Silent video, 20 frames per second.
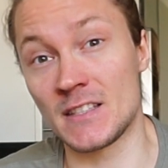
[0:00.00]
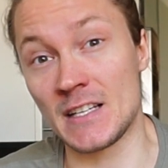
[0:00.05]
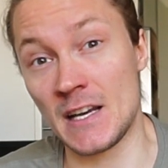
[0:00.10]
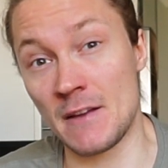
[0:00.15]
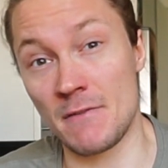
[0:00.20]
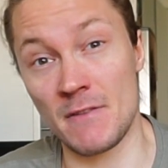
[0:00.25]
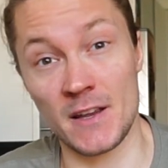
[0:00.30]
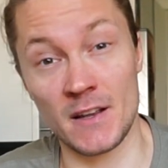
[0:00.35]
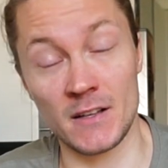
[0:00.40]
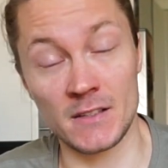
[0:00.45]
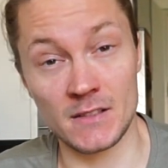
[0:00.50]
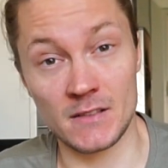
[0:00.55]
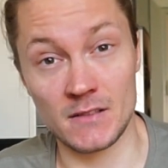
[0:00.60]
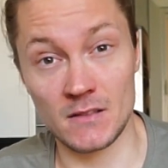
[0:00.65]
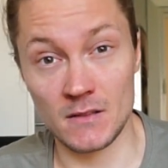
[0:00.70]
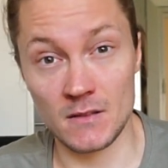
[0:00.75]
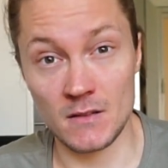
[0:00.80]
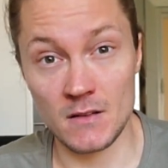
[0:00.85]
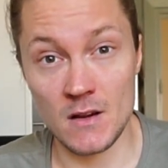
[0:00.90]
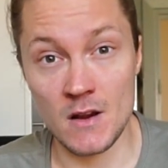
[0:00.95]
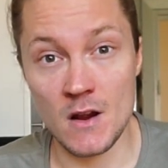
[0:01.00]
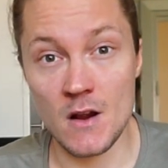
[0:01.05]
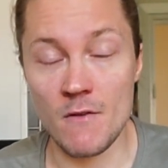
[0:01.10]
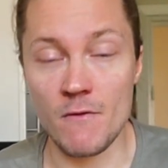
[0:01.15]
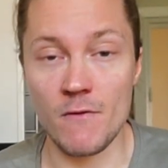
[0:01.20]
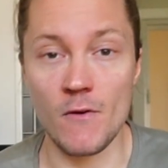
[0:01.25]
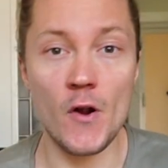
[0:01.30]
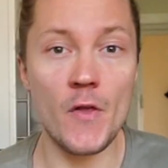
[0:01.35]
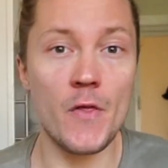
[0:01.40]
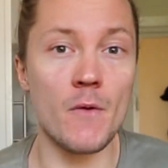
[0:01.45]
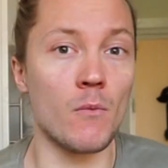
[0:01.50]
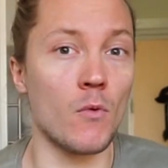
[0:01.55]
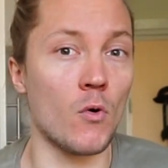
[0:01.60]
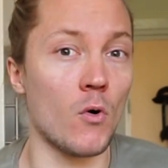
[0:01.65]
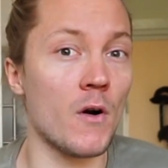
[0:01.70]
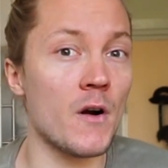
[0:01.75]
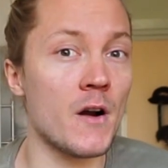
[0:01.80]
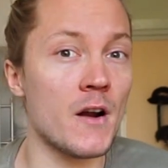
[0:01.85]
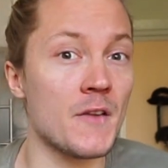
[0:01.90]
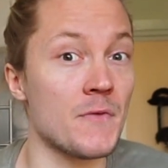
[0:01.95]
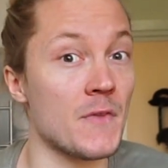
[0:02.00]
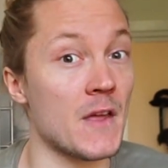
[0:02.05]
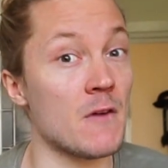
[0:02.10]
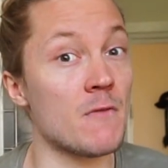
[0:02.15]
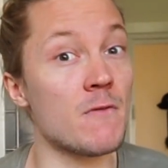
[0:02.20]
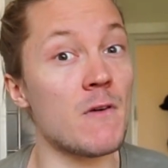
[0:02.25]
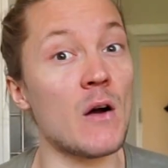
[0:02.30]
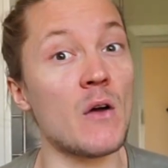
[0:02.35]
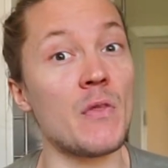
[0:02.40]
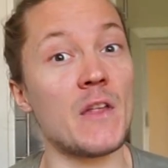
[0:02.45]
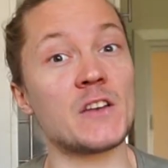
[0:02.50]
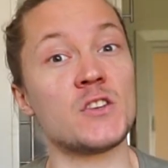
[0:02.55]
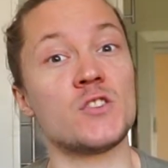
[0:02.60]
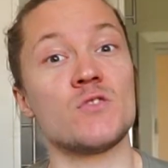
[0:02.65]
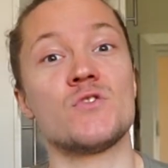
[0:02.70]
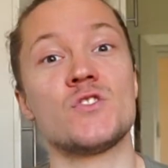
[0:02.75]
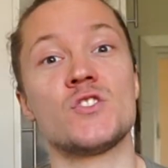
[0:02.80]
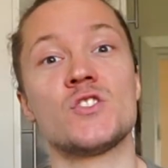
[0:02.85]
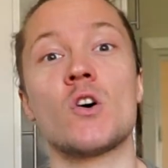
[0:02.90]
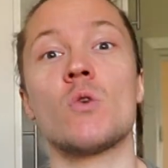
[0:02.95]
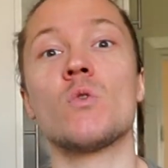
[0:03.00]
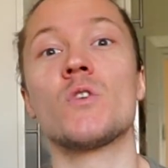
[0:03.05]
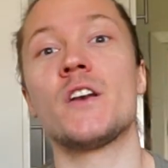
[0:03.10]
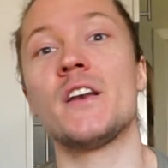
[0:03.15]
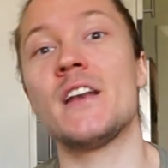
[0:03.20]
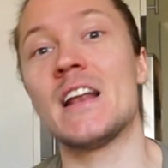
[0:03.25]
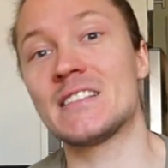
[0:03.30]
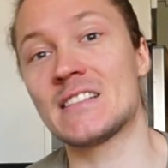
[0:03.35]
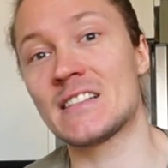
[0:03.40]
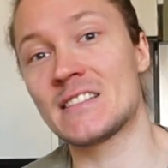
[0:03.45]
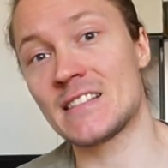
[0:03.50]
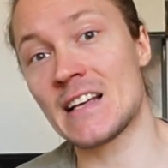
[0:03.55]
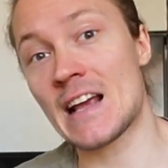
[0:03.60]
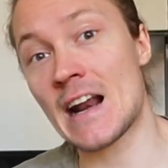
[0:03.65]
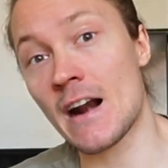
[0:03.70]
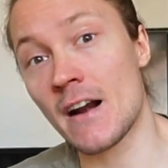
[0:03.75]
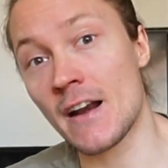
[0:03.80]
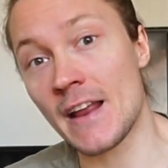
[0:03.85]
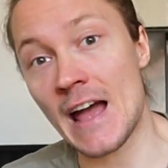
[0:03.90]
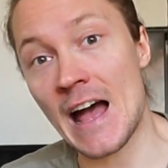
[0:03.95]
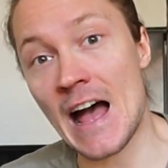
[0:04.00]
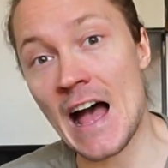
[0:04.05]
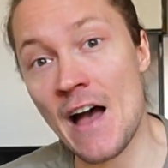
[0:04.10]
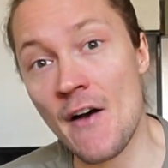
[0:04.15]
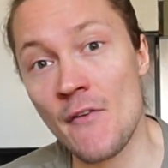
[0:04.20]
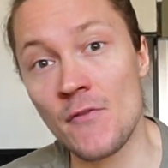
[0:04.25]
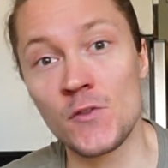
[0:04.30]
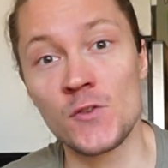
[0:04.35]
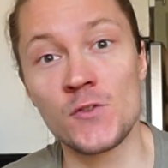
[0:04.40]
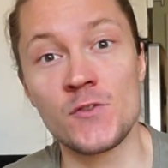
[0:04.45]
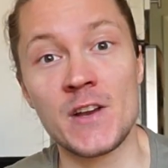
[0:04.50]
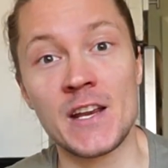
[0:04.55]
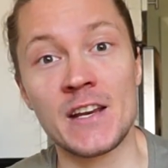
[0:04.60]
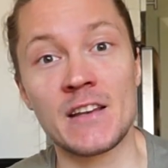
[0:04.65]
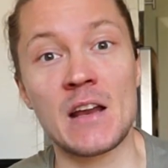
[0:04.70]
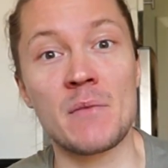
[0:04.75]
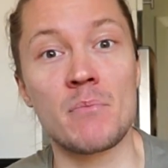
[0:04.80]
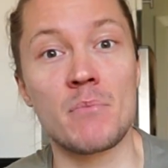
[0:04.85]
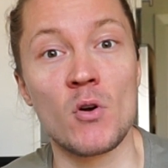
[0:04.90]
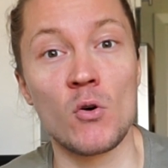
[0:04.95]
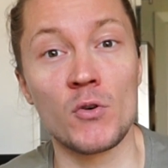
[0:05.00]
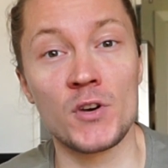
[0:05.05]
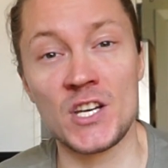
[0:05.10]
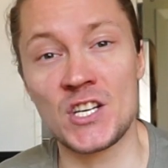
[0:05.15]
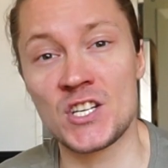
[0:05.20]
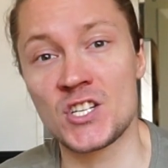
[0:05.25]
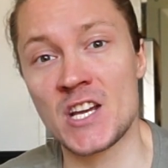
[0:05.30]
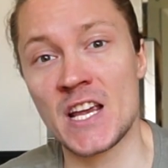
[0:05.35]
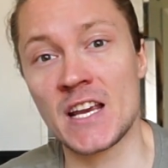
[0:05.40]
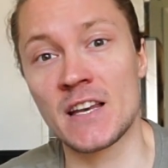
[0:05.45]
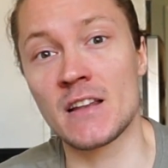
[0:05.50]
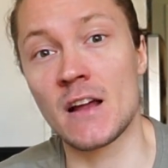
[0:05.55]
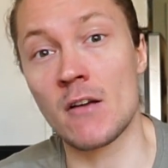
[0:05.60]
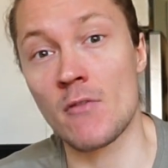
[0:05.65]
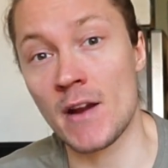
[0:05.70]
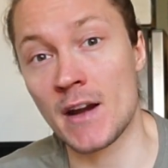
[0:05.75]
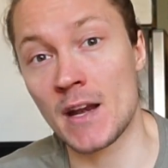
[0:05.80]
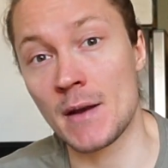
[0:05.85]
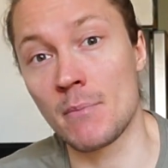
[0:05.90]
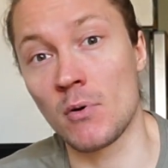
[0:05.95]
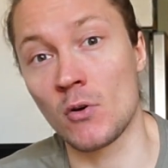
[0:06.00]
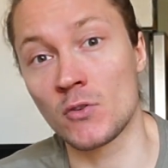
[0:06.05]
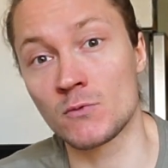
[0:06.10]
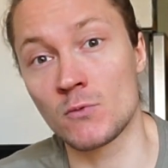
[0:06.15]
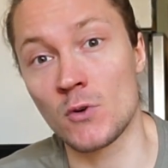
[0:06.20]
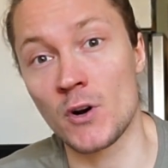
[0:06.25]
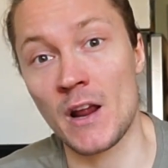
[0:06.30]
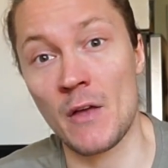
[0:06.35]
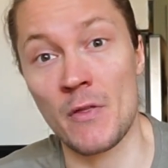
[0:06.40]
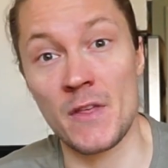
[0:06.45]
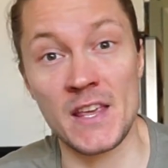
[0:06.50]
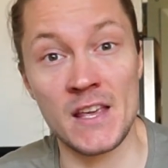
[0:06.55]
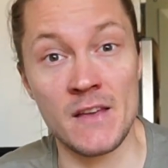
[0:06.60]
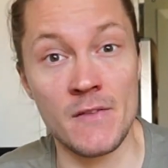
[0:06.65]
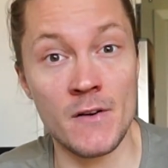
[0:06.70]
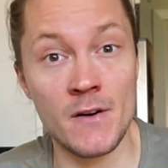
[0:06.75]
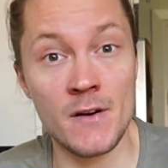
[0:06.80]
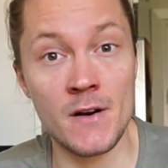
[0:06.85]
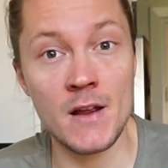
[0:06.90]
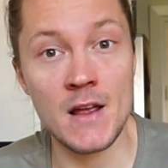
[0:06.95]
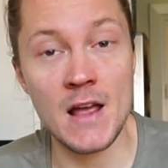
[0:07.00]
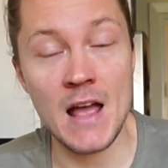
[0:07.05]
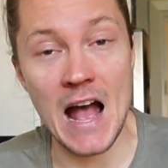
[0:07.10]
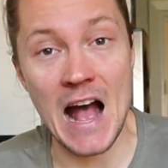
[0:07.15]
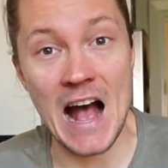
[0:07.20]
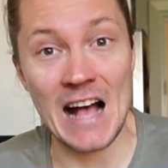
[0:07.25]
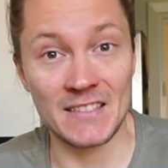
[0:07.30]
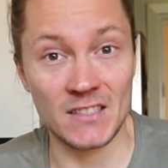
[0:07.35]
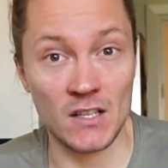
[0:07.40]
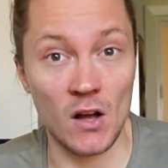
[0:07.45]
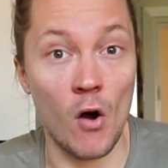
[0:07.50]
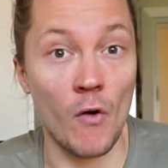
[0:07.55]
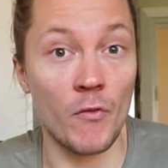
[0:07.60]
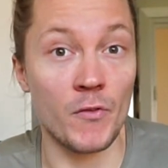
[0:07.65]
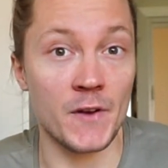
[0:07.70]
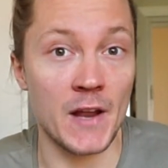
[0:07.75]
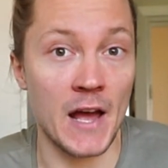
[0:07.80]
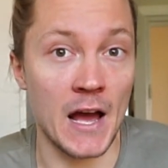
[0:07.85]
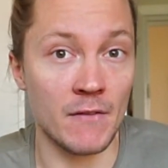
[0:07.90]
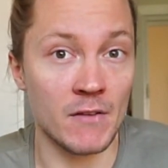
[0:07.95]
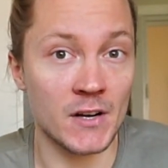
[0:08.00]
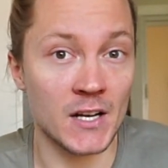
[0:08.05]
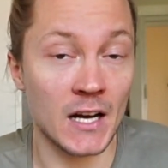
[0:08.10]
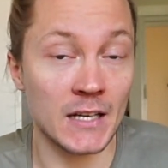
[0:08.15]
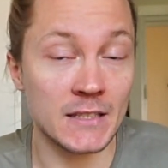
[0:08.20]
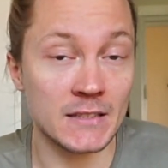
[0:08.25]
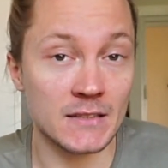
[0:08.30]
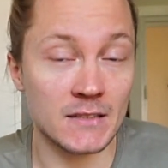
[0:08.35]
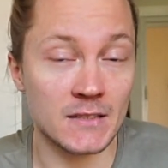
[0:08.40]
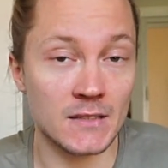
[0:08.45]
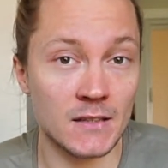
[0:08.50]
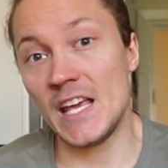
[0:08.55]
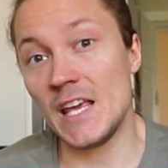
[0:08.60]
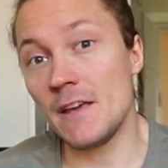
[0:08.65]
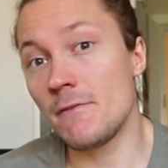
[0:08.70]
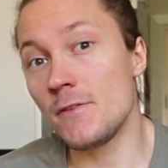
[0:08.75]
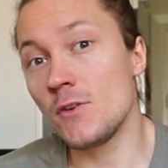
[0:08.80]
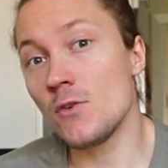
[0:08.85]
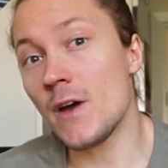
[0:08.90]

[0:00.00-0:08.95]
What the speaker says: significance. Furthermore, they found that you don't necessarily have to drink that protein shake directly post-workout either, as often advertised. If